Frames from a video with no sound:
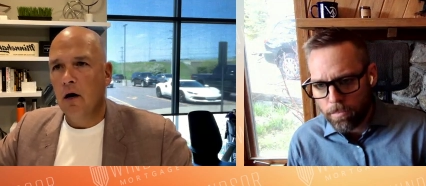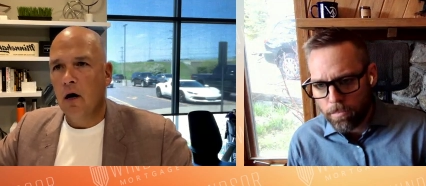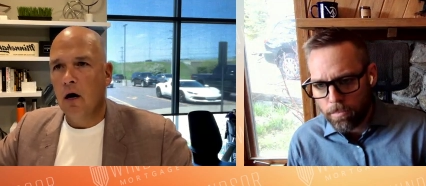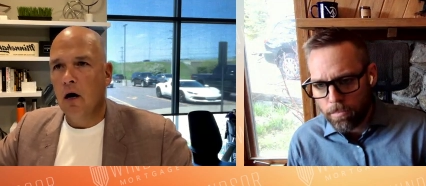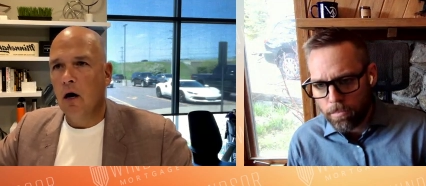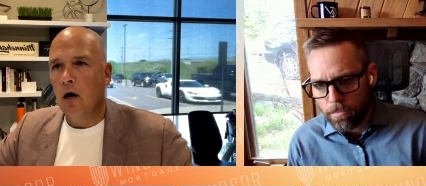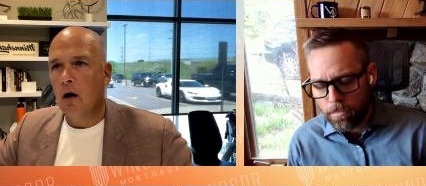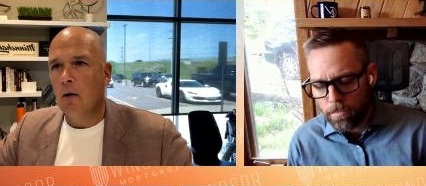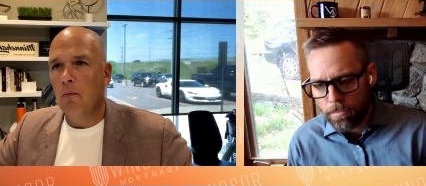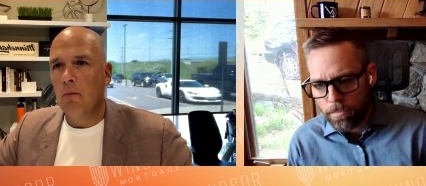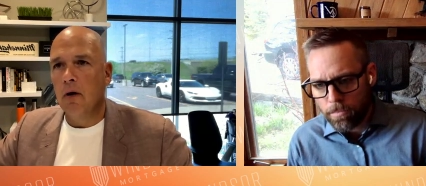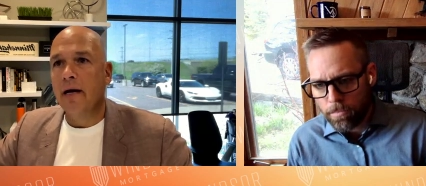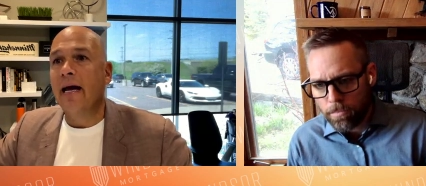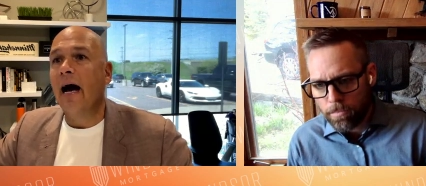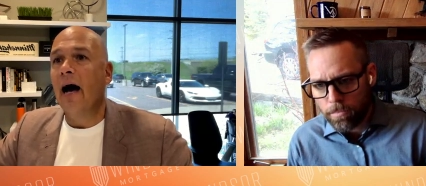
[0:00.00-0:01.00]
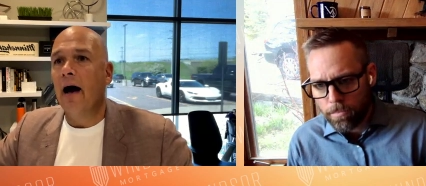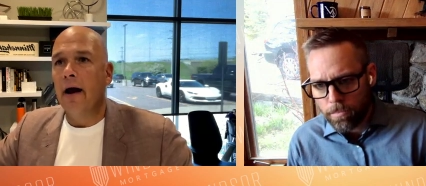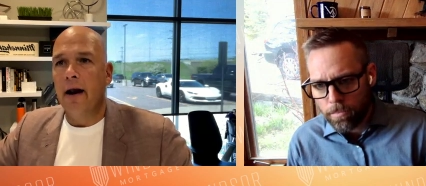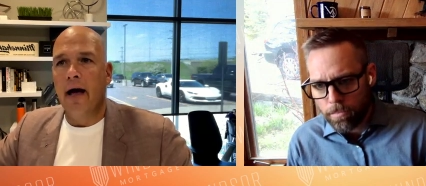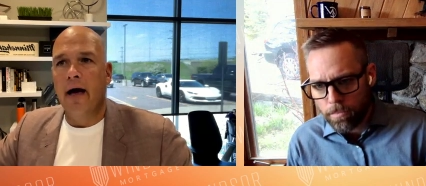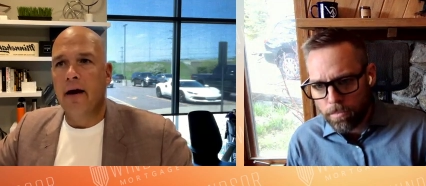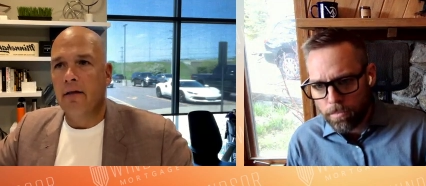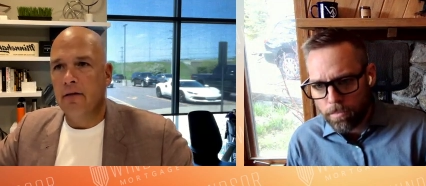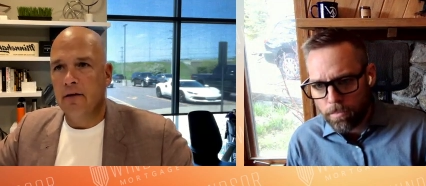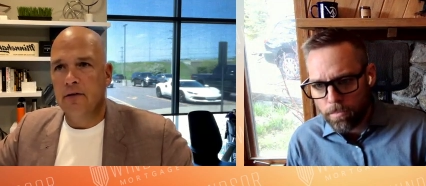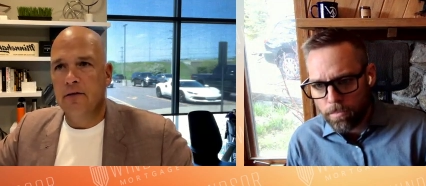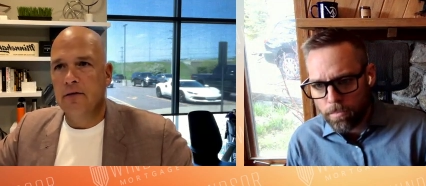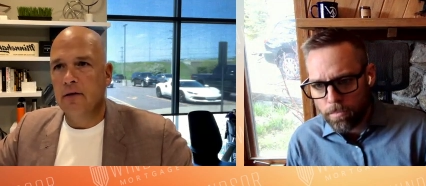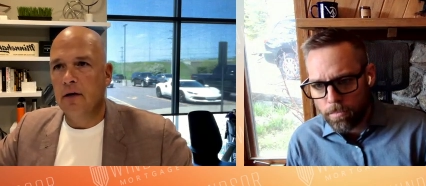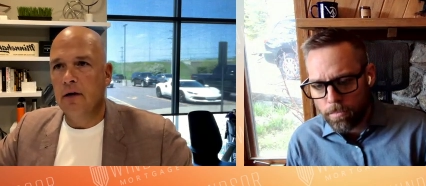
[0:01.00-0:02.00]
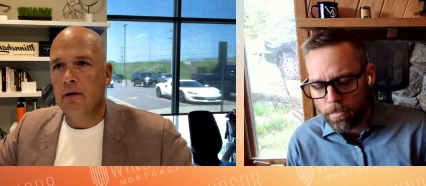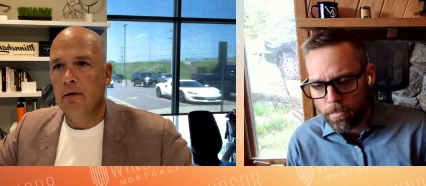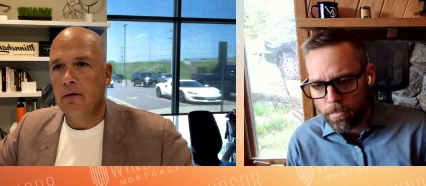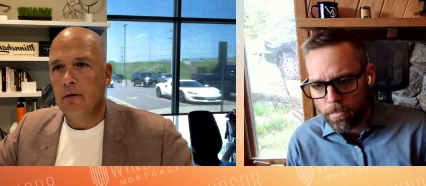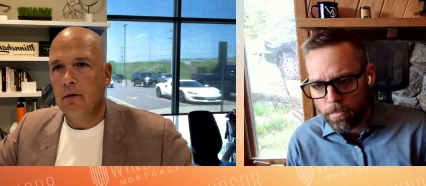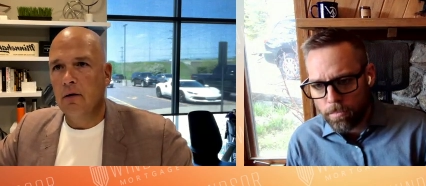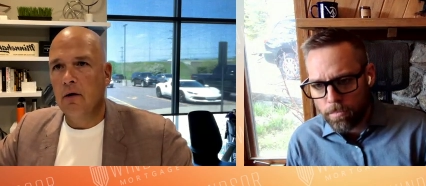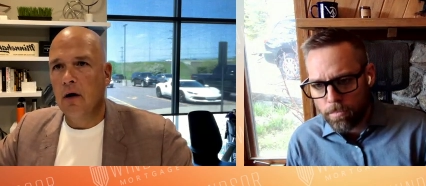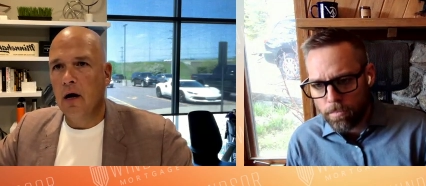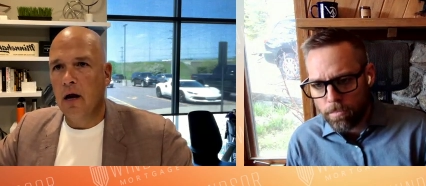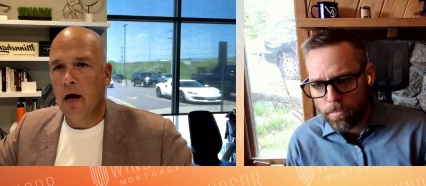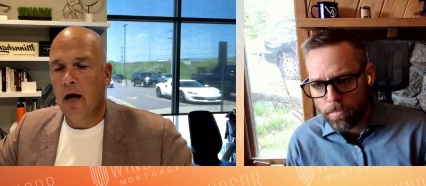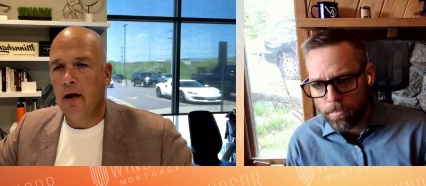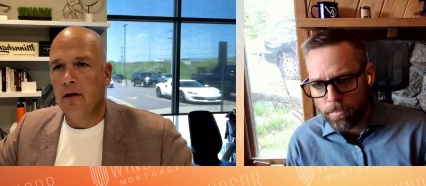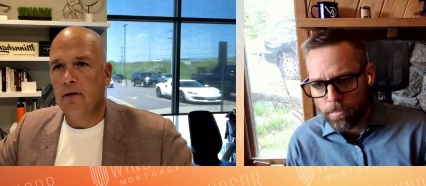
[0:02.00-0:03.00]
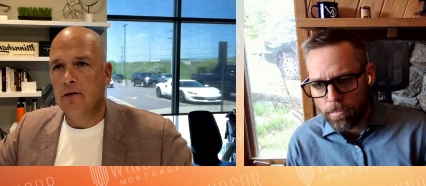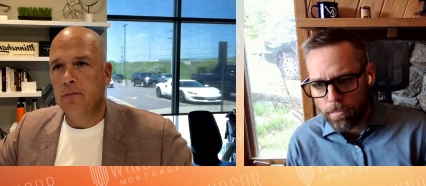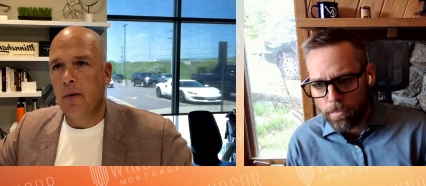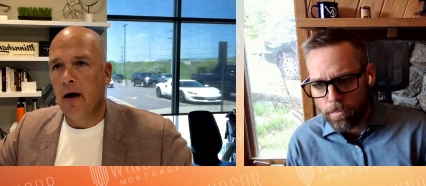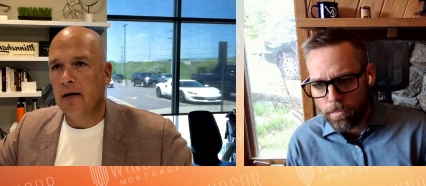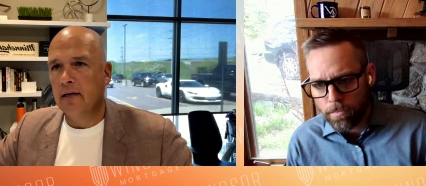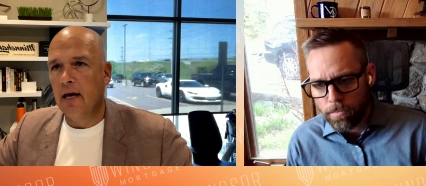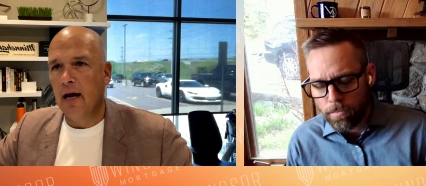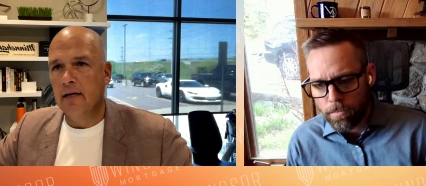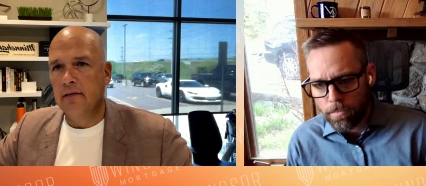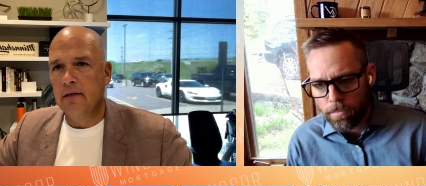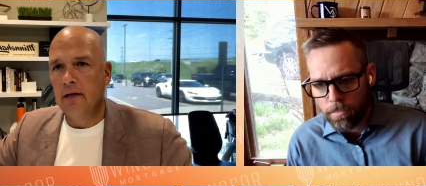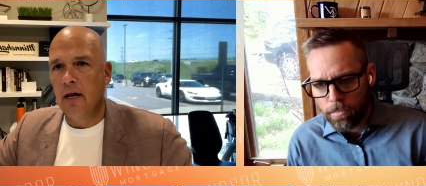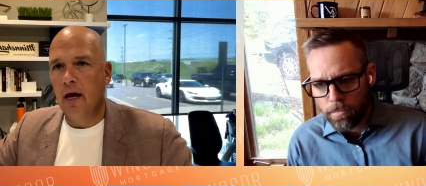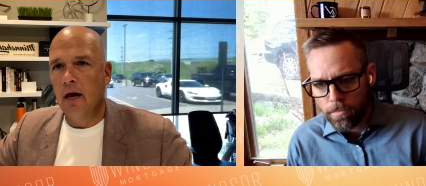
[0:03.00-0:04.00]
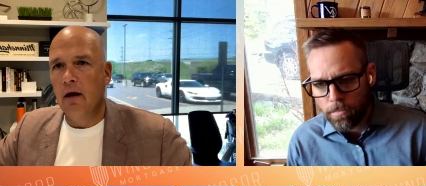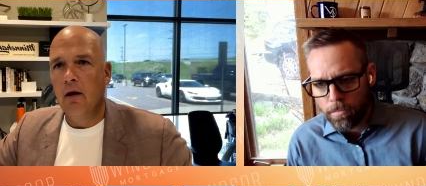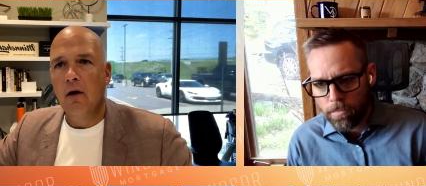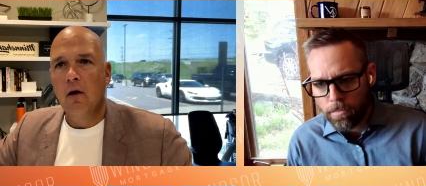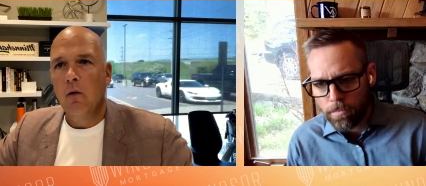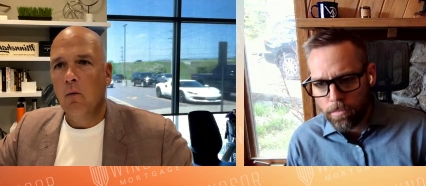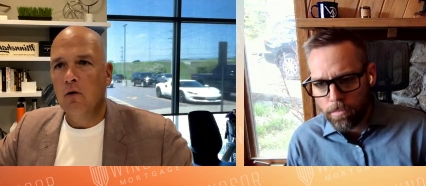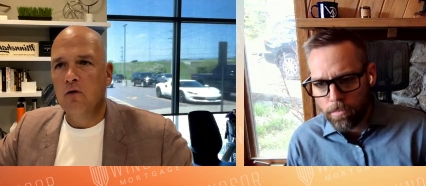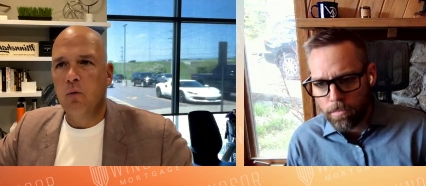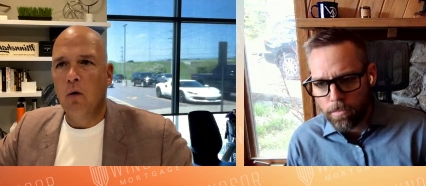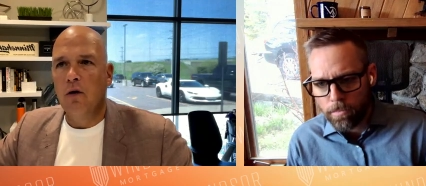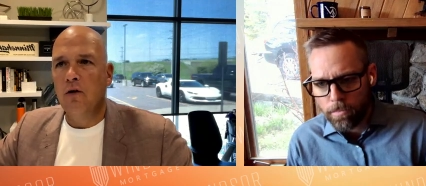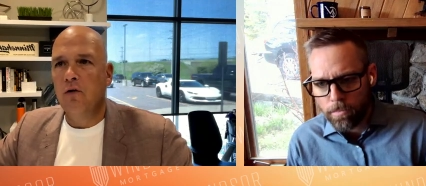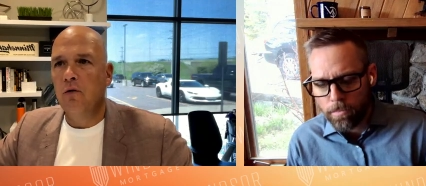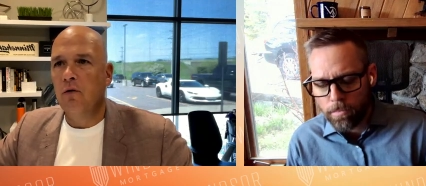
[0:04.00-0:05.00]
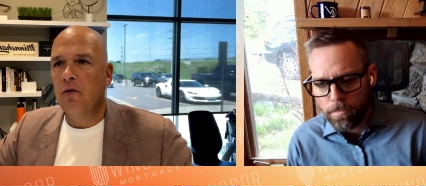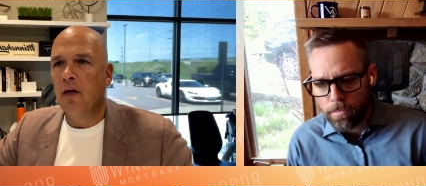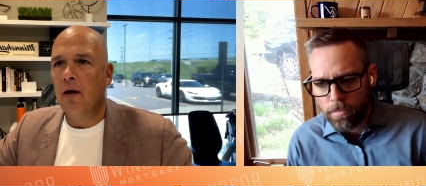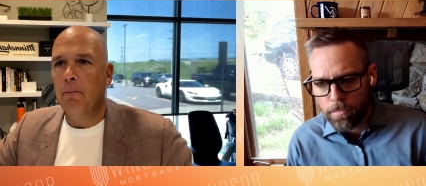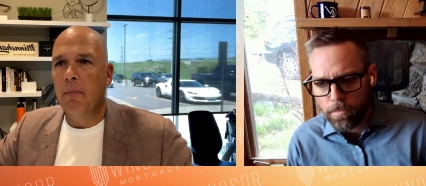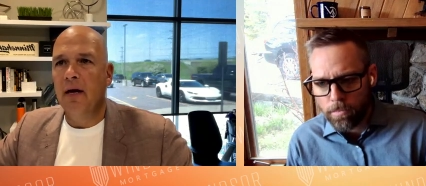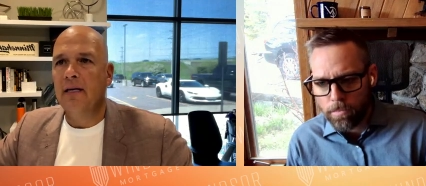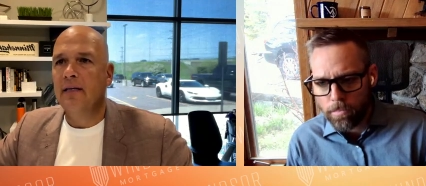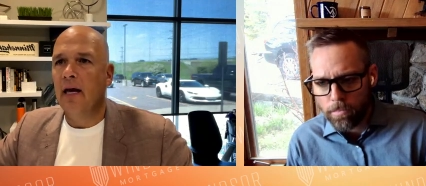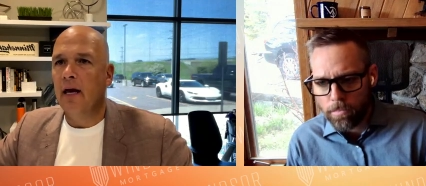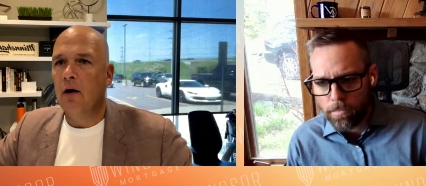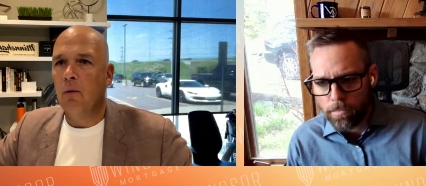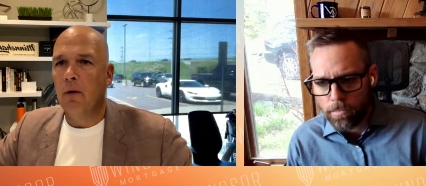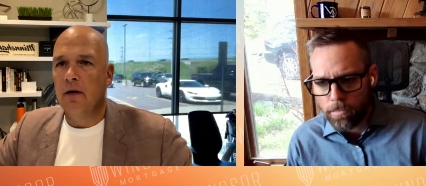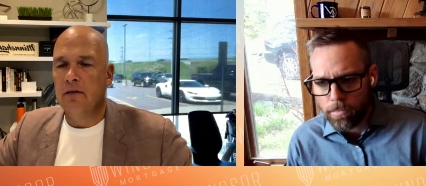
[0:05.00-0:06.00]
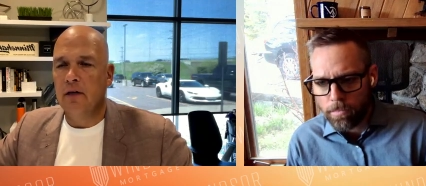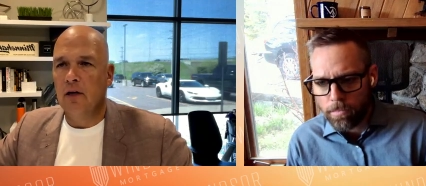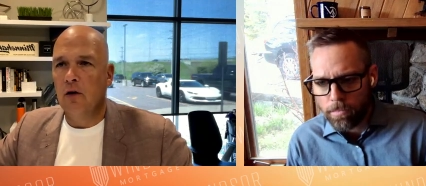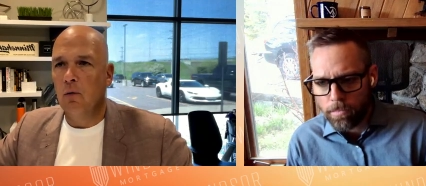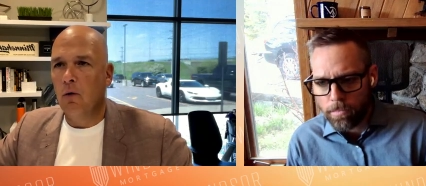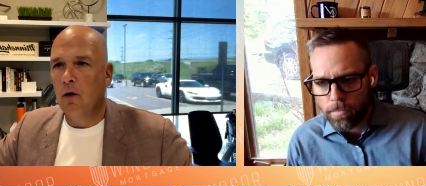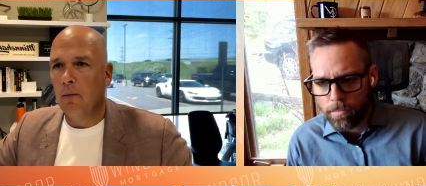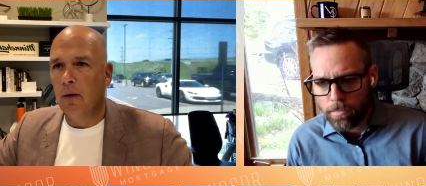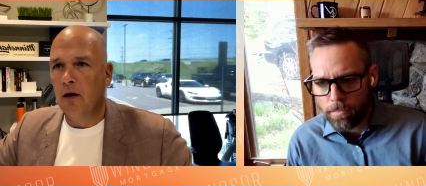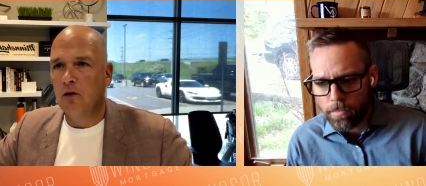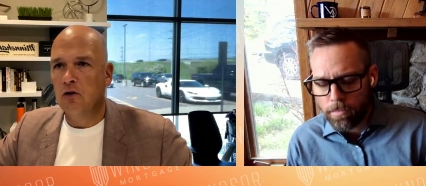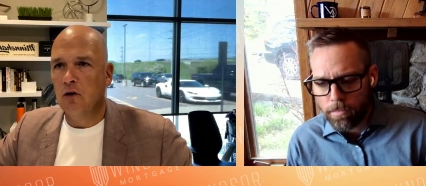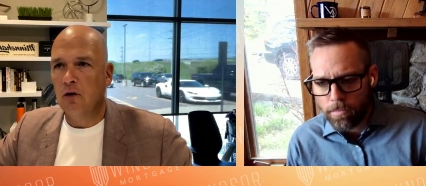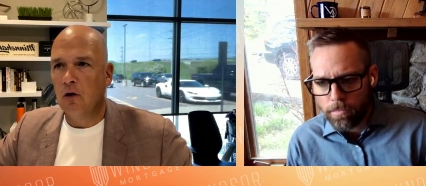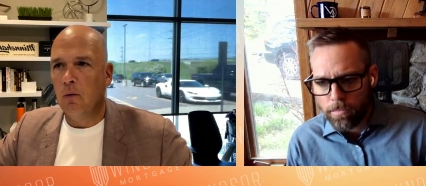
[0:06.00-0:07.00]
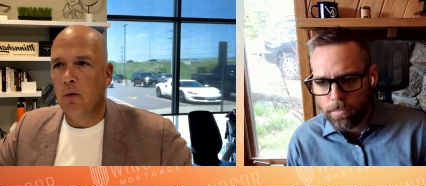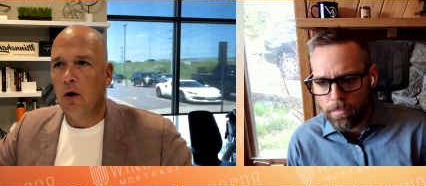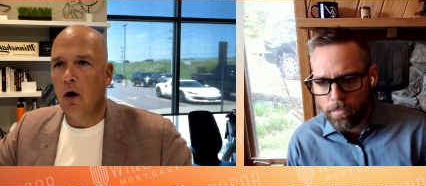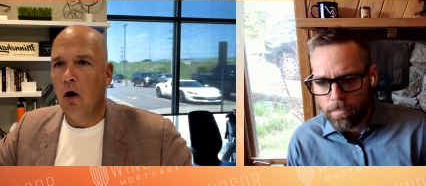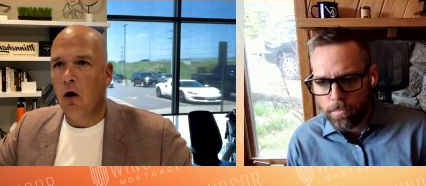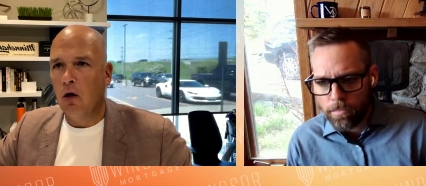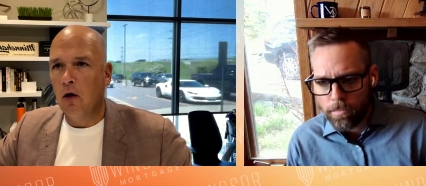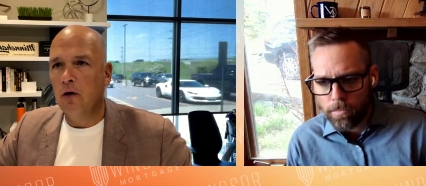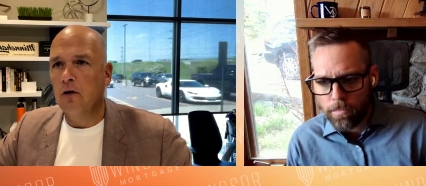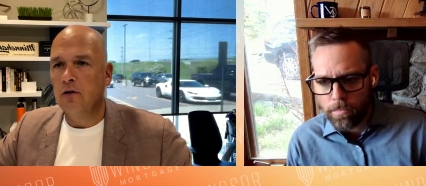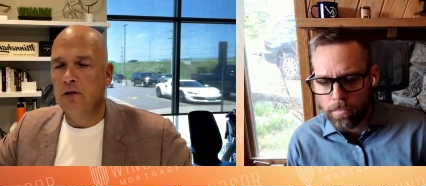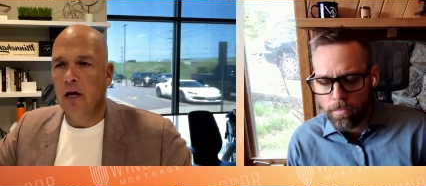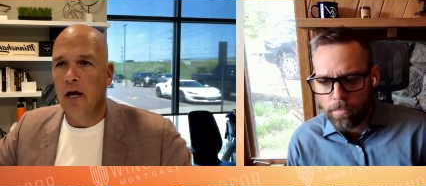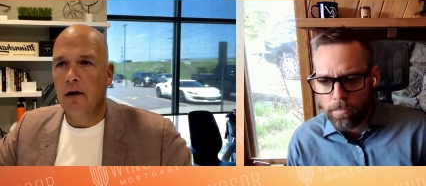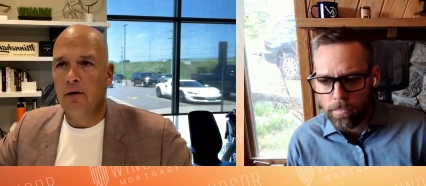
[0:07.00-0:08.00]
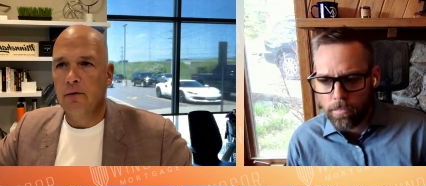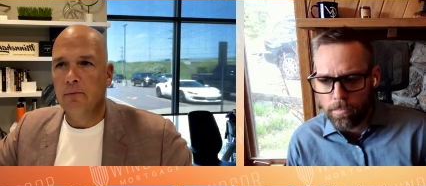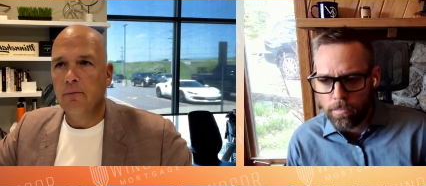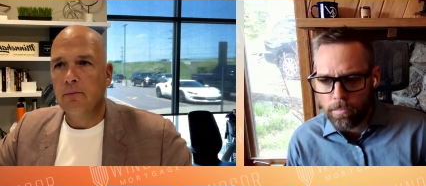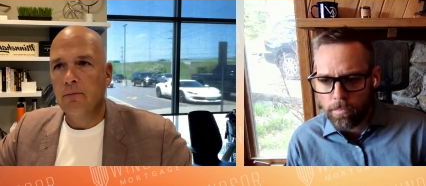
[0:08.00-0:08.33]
Speaker 1: uh, got out of this uh, uh out of this podcast today? What's one to two th- big takeaways that you want to make sure that we all understand?